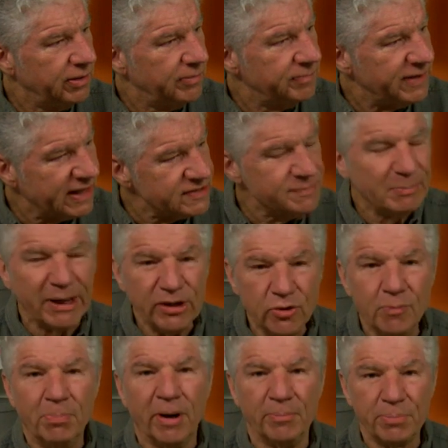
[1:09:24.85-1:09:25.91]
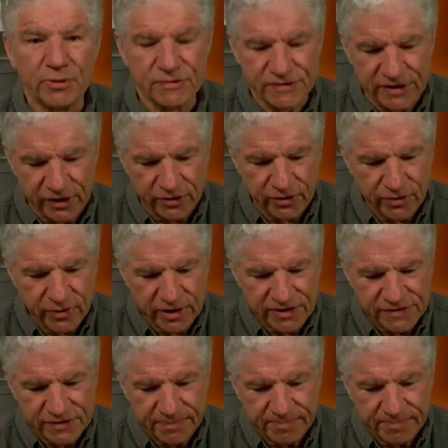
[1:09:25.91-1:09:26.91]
That's my new bumper sticker, Chris.